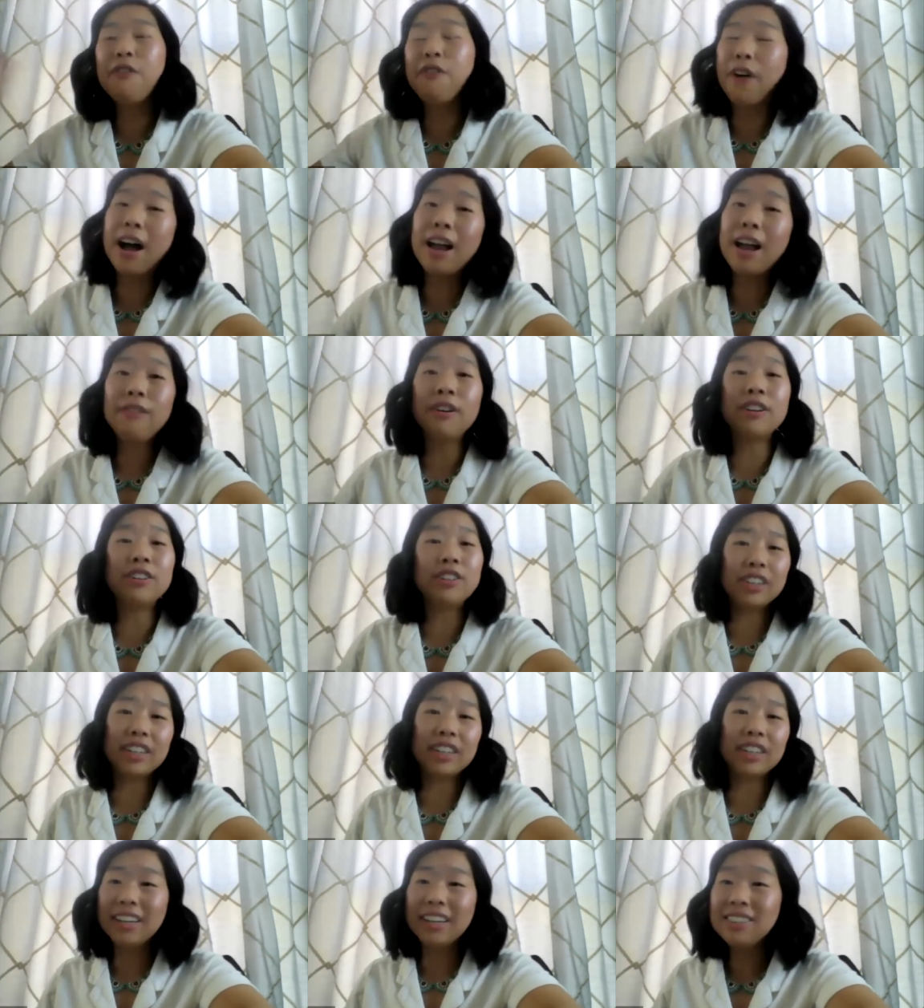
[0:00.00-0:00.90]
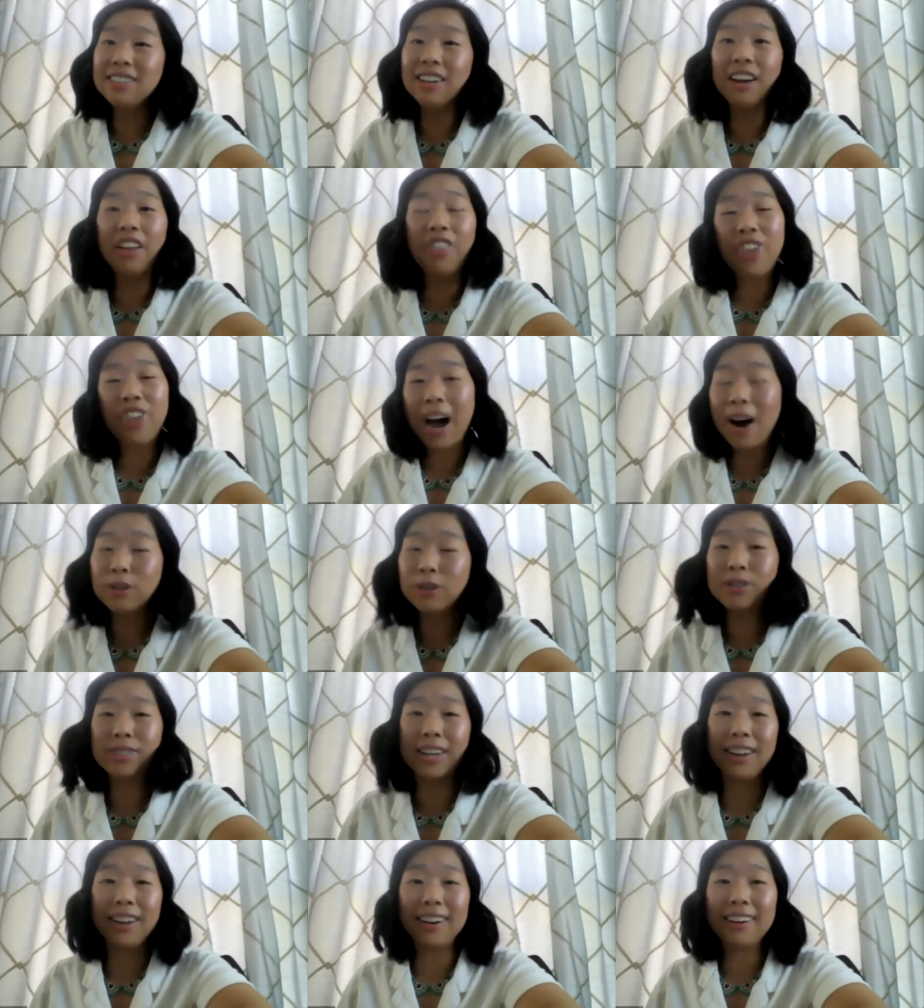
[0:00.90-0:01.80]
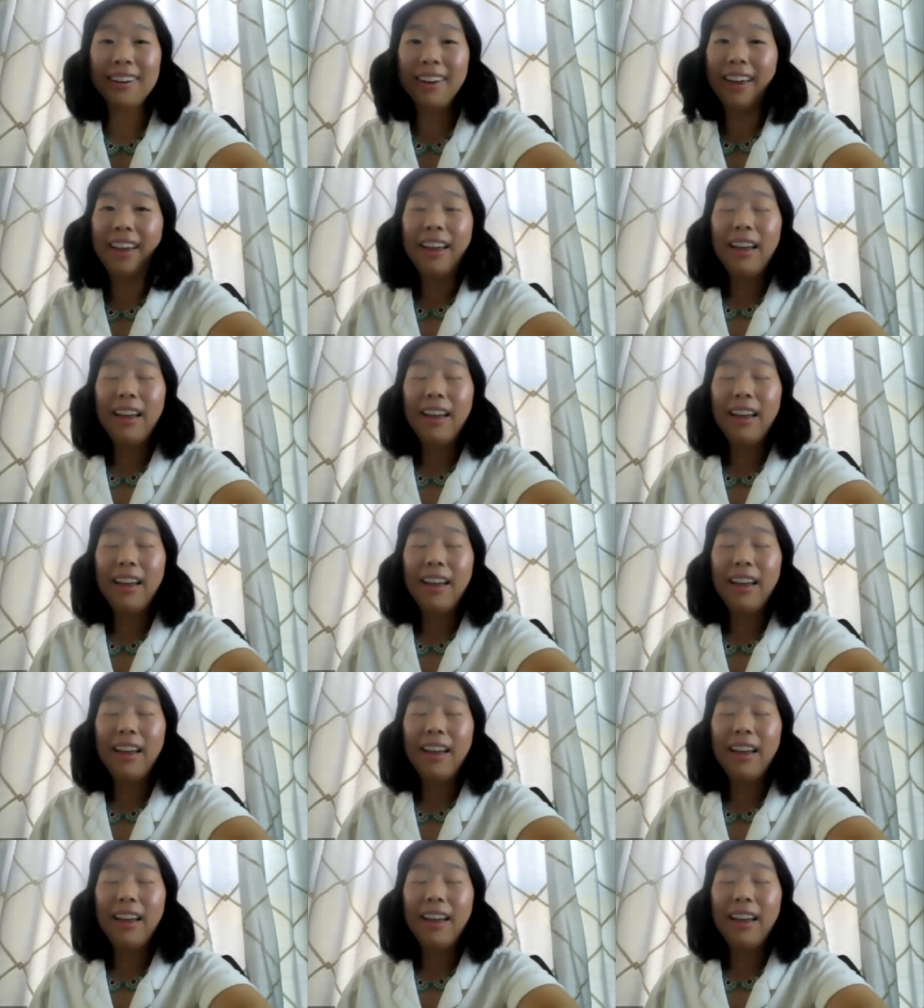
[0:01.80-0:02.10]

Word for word: 500, get to a 1,000.